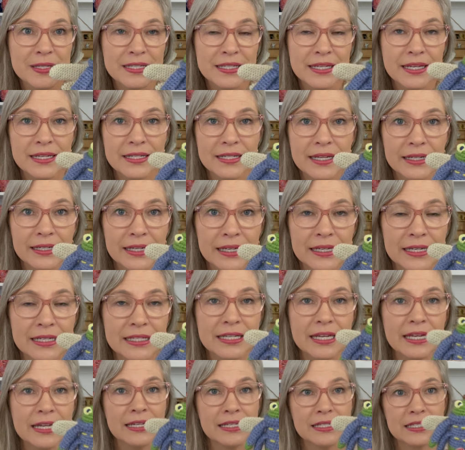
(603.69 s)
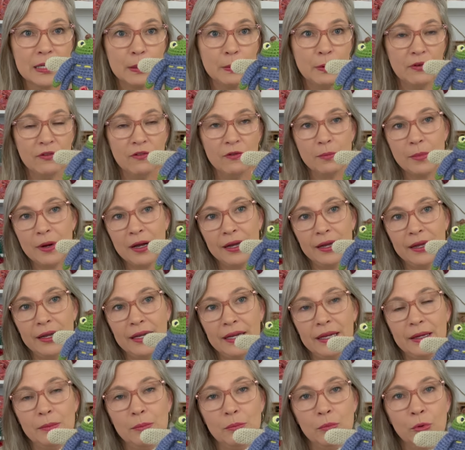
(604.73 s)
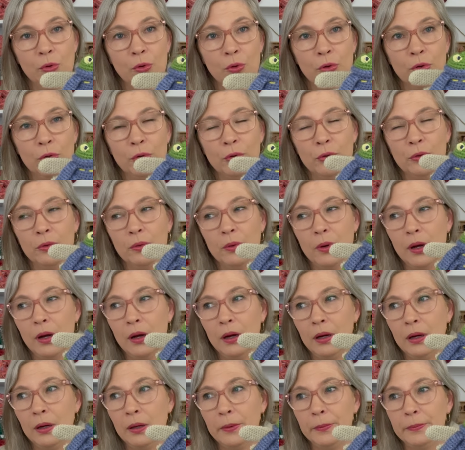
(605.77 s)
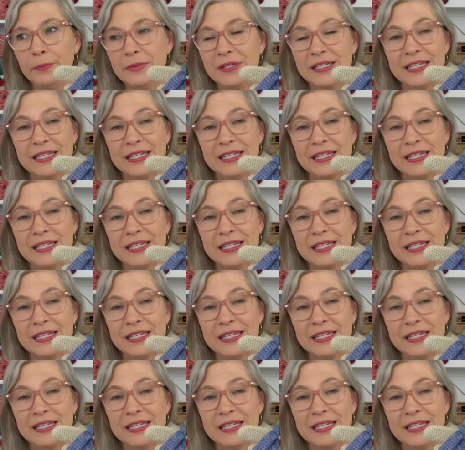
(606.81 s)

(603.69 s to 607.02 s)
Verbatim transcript: says I need to take some of my more um,